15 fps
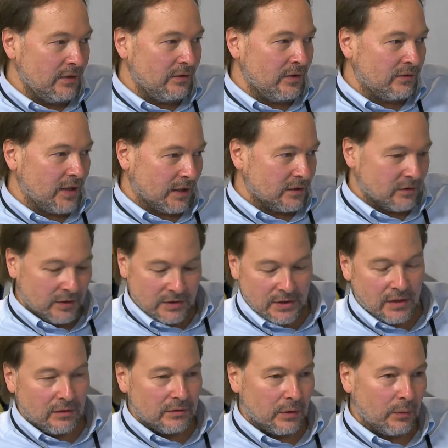Is the Secretary
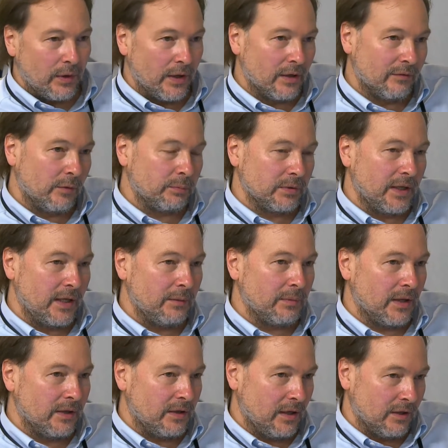General aware of a plan
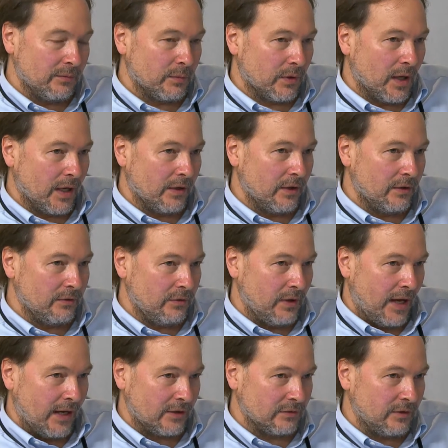by the King of Morocco
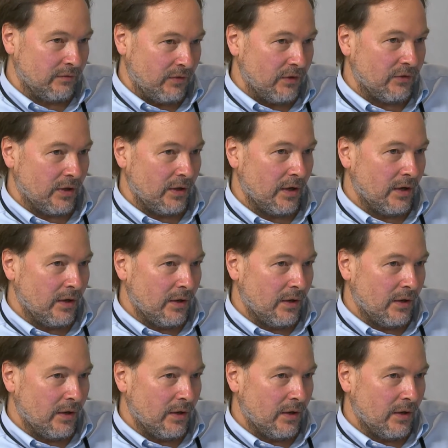to actually visit